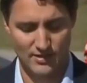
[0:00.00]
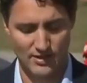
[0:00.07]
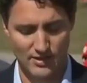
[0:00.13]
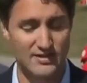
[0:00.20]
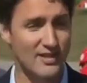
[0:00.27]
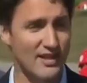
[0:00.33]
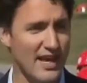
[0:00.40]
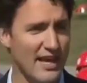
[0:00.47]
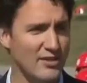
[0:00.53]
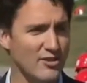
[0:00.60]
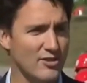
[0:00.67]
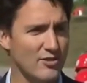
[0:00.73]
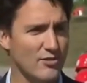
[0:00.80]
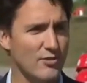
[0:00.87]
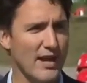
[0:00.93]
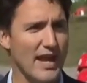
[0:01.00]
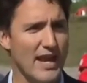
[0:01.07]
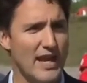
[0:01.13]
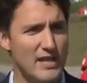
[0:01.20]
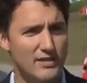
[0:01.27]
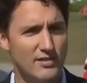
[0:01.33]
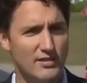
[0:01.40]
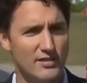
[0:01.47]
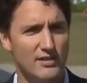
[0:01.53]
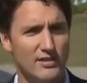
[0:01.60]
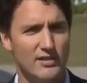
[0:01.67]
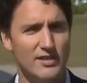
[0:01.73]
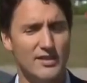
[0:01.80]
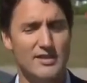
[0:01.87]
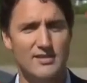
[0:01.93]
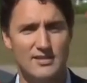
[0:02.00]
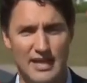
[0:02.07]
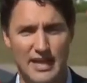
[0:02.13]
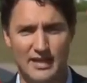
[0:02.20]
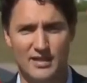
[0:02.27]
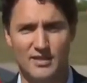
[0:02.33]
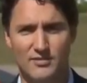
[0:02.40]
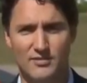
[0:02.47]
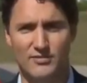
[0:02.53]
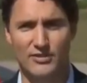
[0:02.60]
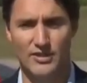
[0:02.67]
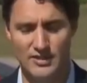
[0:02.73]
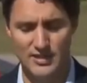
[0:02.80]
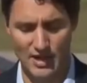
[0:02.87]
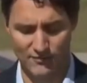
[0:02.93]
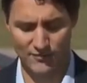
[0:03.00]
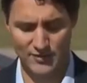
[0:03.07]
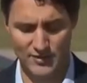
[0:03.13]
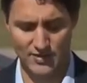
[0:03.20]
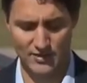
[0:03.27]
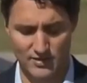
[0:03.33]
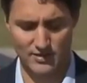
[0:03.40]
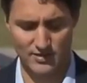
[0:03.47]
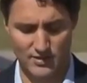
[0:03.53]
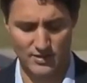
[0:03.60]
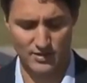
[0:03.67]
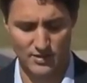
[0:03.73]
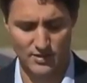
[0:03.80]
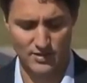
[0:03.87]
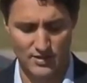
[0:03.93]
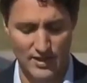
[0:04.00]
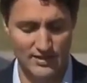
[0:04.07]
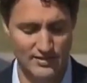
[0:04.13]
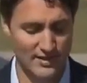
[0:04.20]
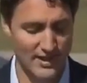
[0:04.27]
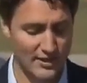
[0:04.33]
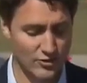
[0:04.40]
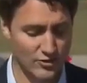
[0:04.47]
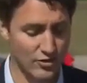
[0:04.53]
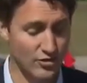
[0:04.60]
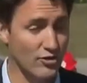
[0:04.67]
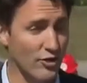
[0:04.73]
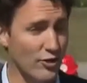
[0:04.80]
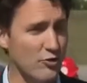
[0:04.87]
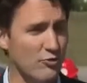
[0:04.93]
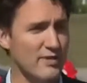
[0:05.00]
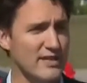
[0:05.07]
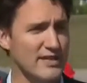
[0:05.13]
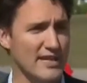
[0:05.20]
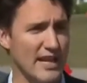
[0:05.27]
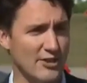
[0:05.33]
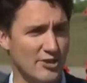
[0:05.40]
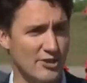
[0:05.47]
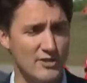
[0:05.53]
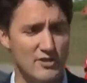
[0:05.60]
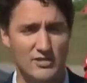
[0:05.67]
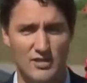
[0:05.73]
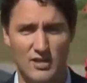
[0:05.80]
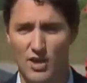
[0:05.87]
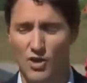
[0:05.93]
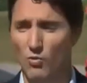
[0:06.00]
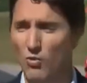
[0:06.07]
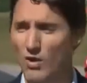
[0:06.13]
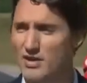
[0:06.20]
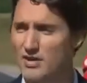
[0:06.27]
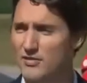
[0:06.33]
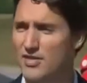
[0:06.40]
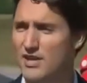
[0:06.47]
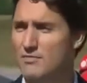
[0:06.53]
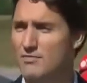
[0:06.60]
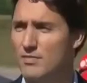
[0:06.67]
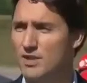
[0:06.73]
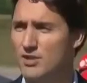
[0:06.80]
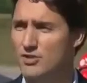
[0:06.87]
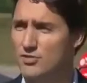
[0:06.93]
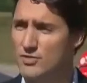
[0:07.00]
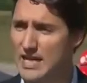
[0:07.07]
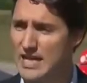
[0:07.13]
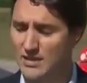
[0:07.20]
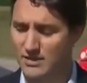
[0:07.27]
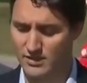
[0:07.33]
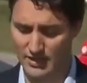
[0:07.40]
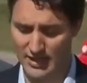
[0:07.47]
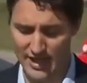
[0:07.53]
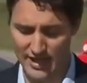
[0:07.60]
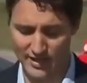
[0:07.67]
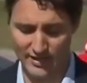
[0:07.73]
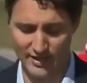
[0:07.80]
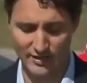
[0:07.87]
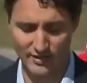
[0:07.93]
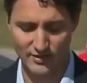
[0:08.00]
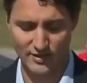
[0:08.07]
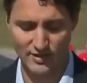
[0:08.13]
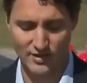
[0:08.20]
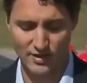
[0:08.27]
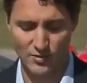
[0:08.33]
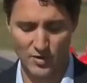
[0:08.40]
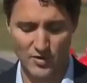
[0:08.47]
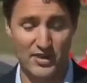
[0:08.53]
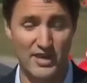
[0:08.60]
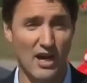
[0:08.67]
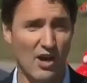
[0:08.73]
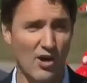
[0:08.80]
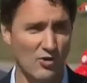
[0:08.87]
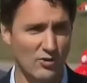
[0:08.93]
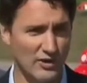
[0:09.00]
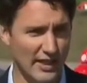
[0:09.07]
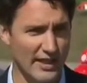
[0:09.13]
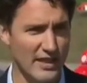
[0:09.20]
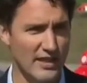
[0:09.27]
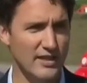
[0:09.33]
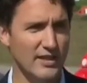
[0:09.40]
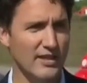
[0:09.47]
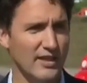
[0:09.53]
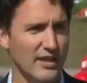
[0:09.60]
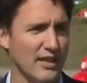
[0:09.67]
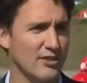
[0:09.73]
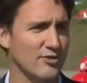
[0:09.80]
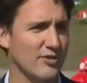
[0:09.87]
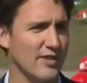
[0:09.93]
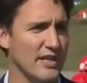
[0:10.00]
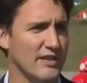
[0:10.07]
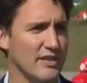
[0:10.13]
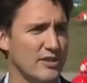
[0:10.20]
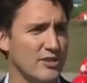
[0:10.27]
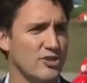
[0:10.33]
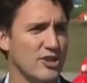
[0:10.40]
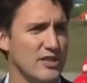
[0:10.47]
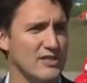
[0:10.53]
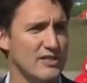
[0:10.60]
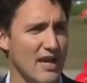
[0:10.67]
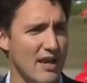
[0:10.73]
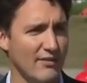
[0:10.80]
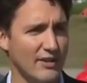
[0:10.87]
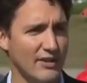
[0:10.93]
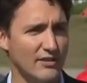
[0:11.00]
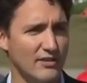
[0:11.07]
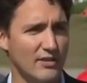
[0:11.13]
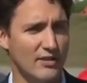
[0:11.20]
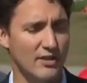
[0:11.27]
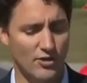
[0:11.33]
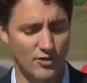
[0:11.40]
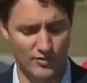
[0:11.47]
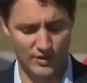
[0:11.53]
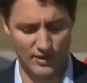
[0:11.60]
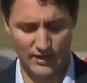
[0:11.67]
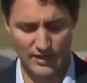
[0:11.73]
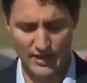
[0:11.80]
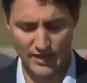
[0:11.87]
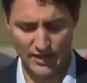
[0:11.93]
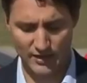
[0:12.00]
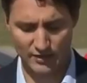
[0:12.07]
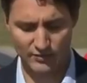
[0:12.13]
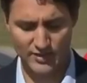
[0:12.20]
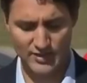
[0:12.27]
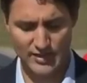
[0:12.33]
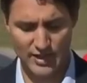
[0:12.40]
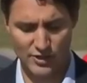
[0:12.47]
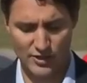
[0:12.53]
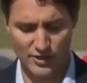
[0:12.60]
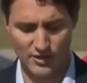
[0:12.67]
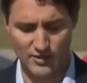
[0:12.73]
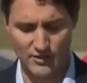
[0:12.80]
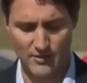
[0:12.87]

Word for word: It's led to eight consecutive deficits. It's led to two recessions, one of them unique to Canada. We're the only country in the G7 currently in recession.